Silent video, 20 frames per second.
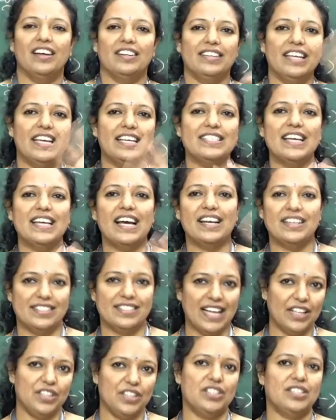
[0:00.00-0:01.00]
These are
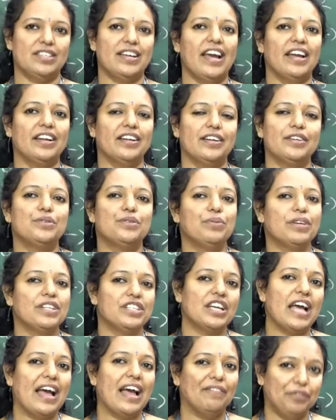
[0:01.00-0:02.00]
such standards
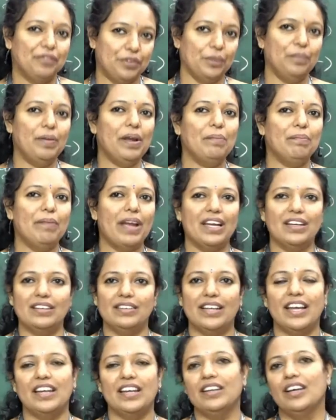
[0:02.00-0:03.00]
which have to be
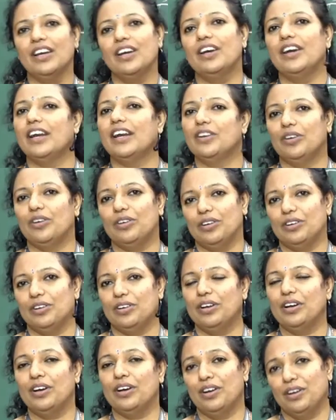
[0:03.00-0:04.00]
maintained in
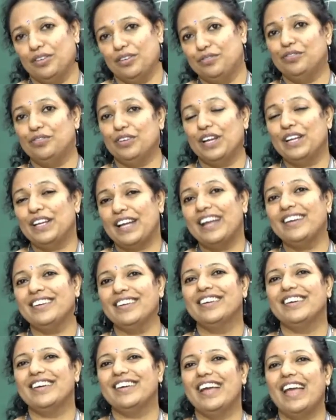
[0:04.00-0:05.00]
order in an
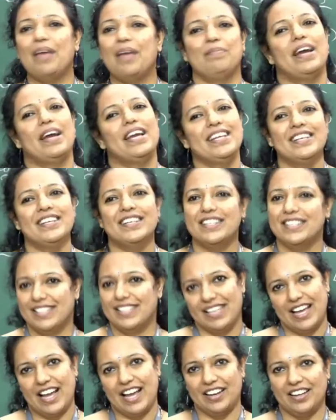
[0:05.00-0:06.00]

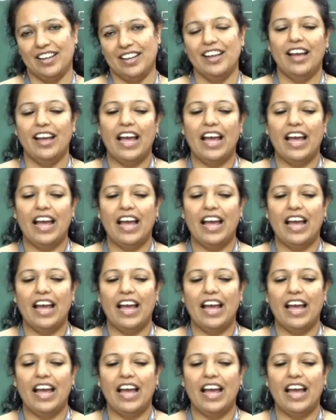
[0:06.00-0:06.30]
MICR.